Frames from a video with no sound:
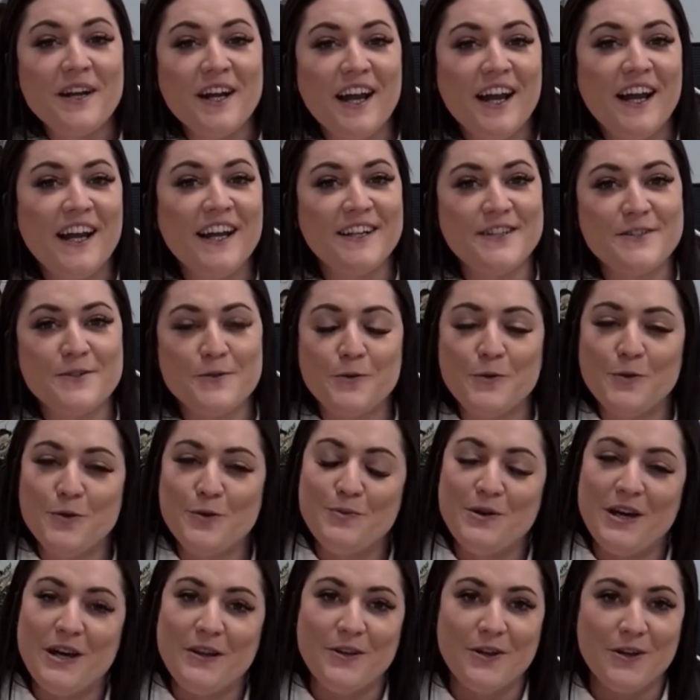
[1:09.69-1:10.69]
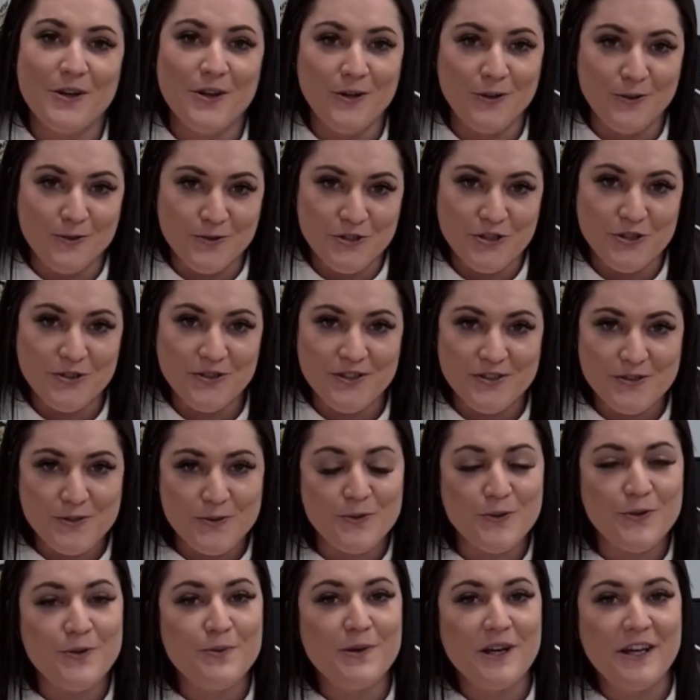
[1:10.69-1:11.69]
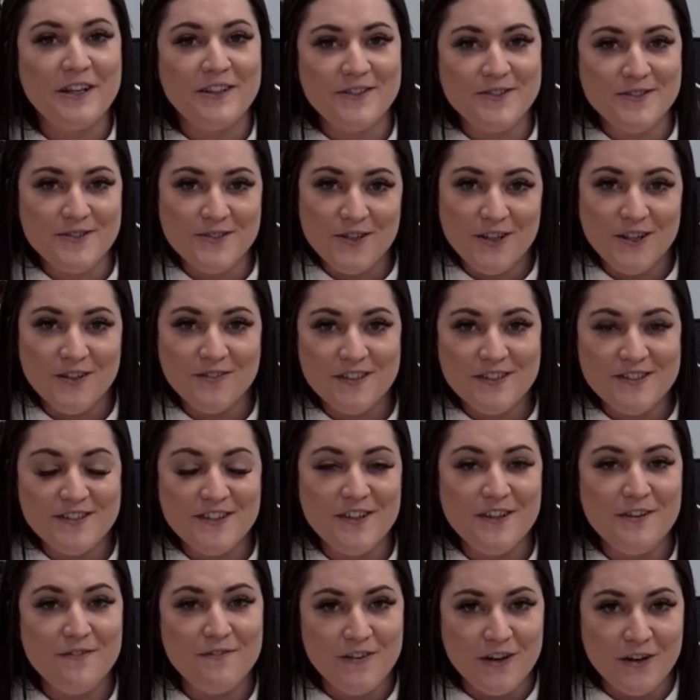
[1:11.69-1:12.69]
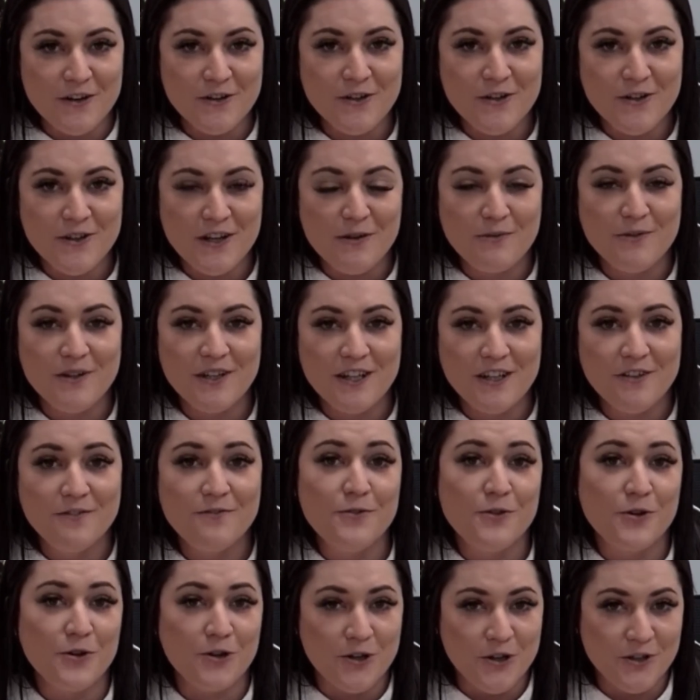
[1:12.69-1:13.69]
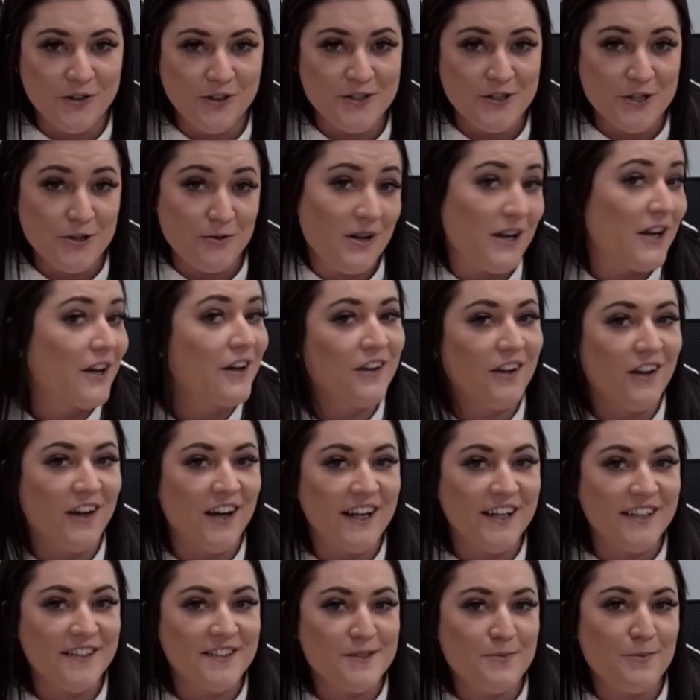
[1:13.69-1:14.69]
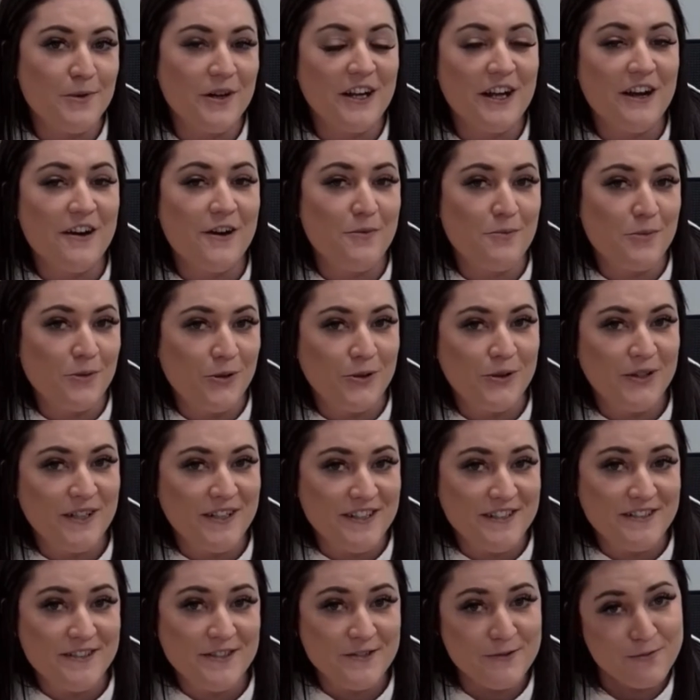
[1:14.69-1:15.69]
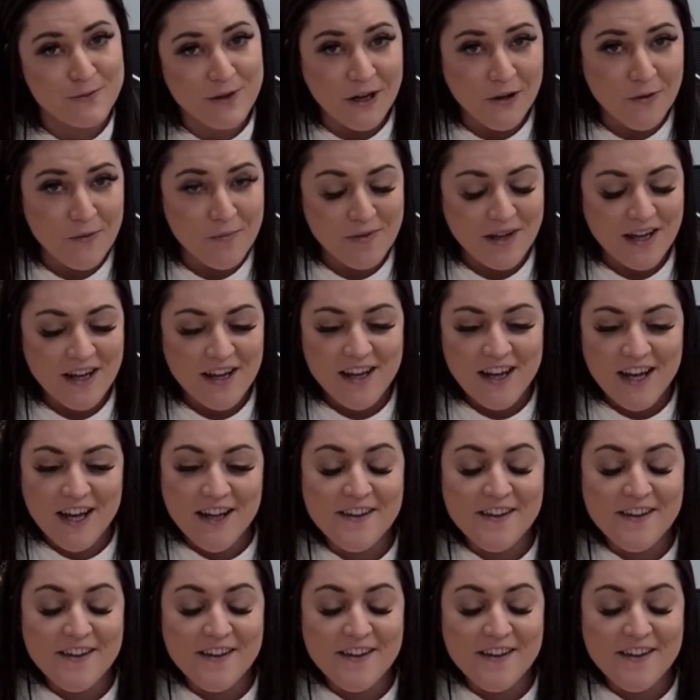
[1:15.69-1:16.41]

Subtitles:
It's all about the culture, it's all about the service and the value that we give not only to our clients, but our employees as well.